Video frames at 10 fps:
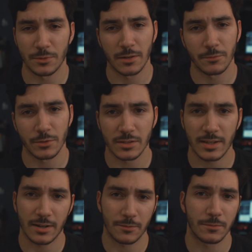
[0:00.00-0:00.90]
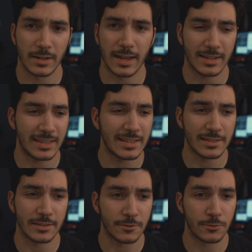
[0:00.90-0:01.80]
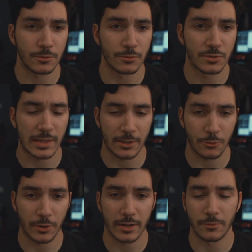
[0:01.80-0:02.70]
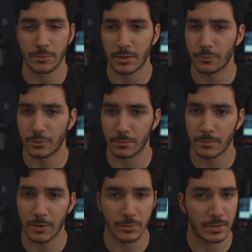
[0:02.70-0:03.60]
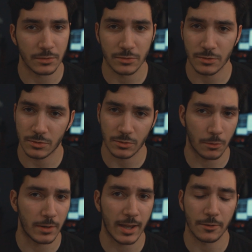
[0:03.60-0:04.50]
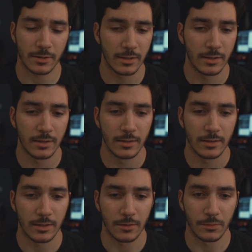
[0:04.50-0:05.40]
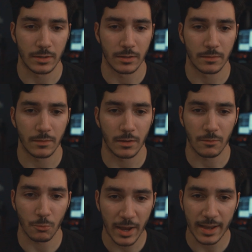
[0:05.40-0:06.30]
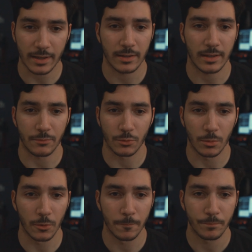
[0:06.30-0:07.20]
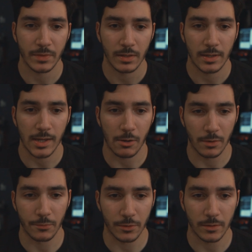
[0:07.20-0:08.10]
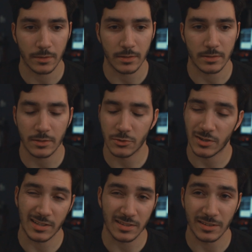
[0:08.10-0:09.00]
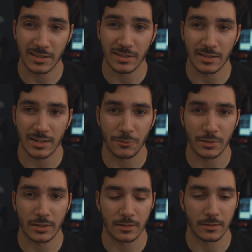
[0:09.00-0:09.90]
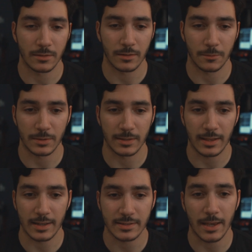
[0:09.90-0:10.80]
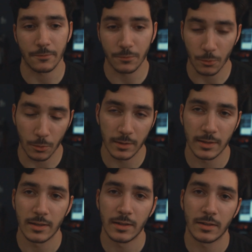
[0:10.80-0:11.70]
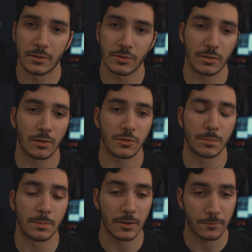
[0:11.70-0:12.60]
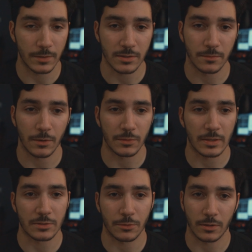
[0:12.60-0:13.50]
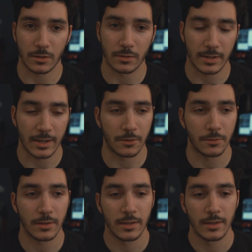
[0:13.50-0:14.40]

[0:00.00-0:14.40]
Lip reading: whenever it's kind of not easy to stay creative, whenever everything's just thrown out of whack, out of normal. However, it's a good chance to look at everything with the glass half full. There still are some benefits of everything that's going on now.